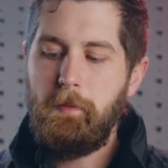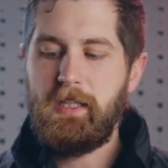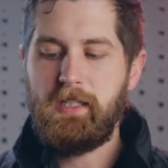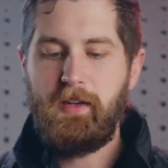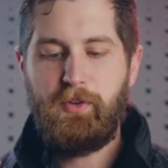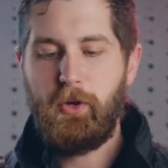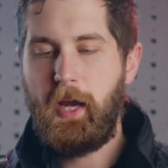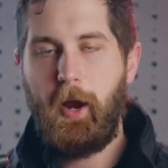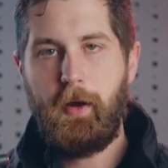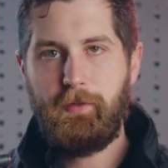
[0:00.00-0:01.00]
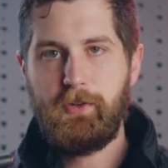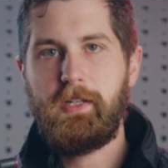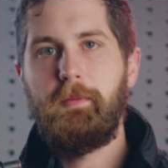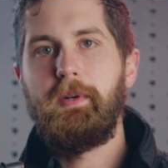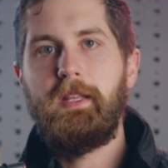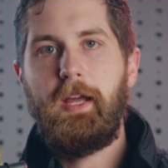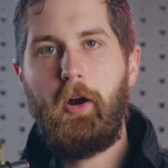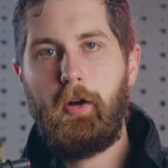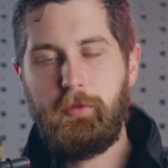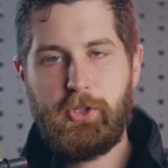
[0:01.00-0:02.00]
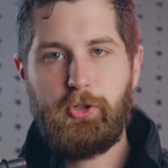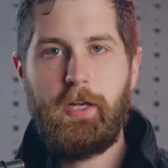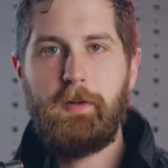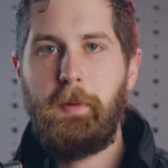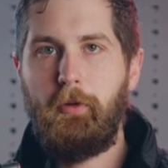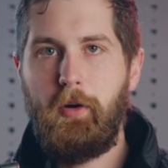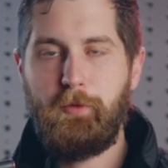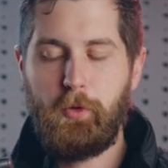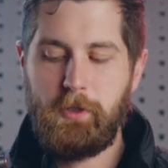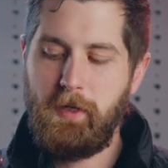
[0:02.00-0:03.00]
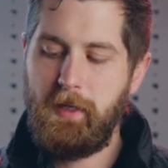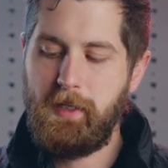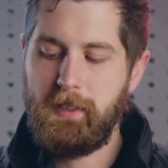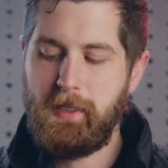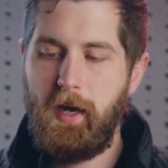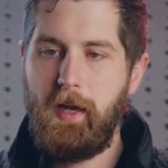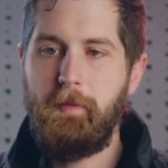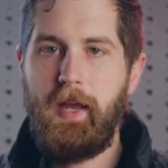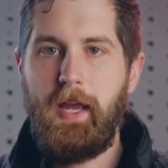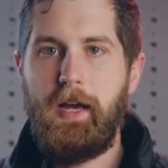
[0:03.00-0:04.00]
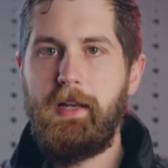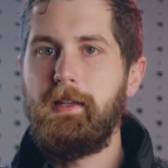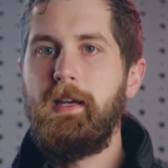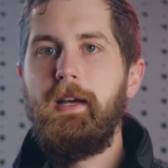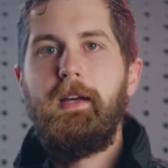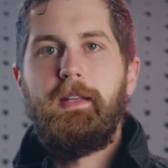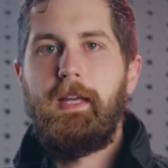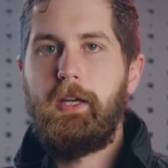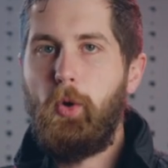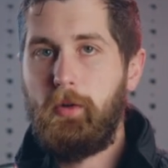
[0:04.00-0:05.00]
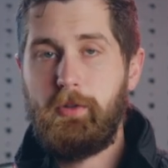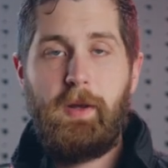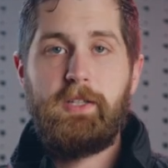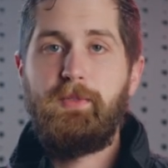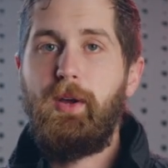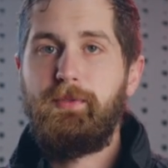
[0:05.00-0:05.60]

because if you're caring for somebody, they are restrained by law enforcement at that time, and they go unresponsive.